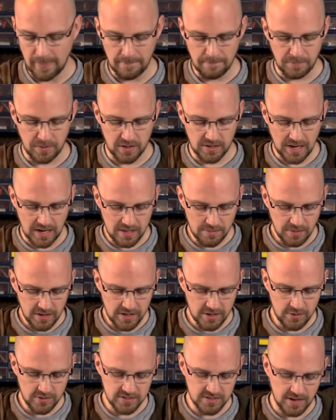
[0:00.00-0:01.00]
But anybody
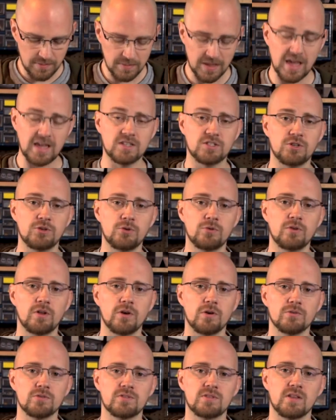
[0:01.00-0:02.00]
who has an MK2
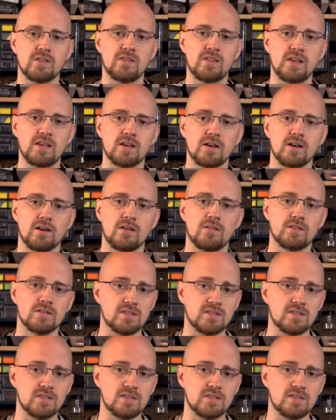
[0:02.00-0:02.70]
knows that the